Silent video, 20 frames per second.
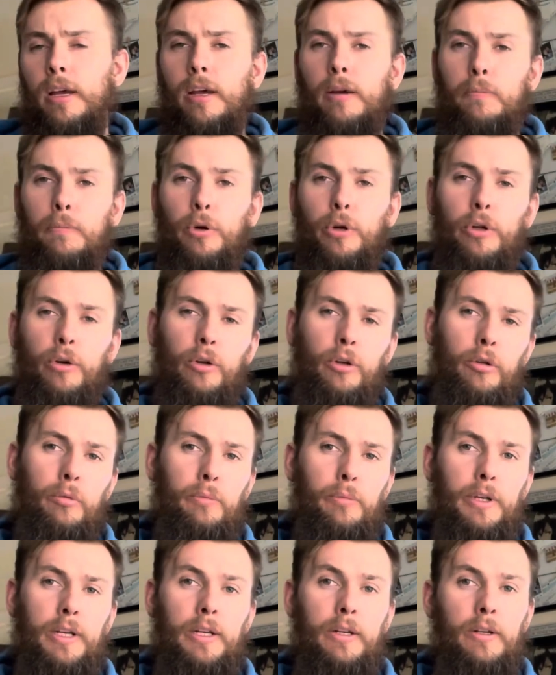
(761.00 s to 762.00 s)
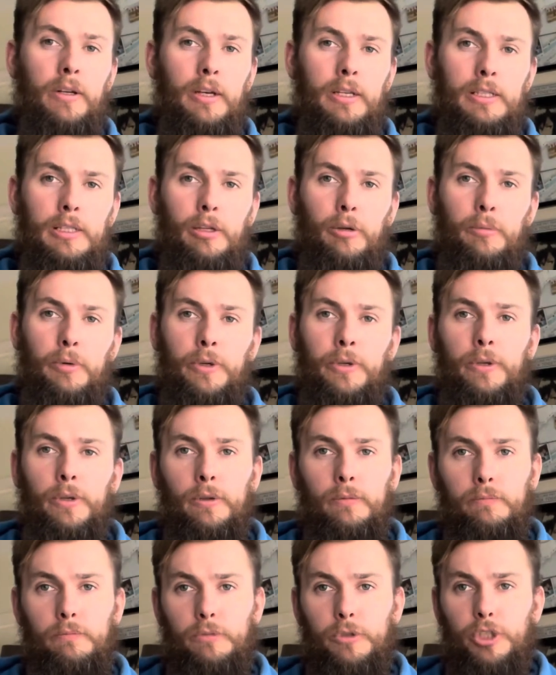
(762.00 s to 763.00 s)
Put it all up in a nice little bundle,
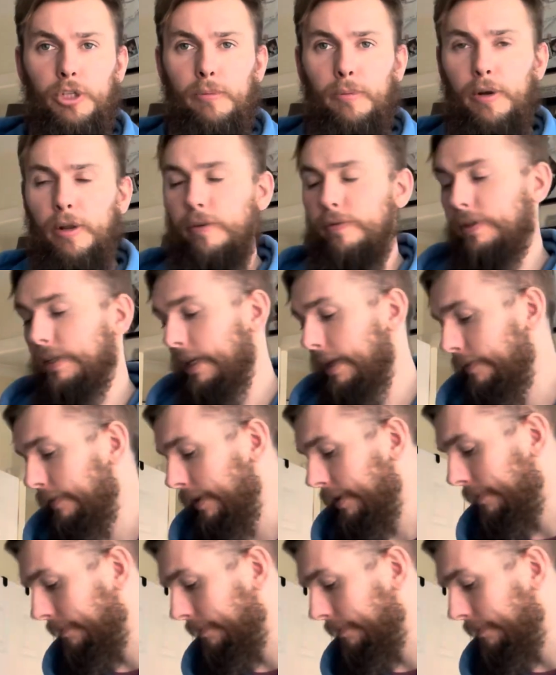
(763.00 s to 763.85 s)
ship it off together.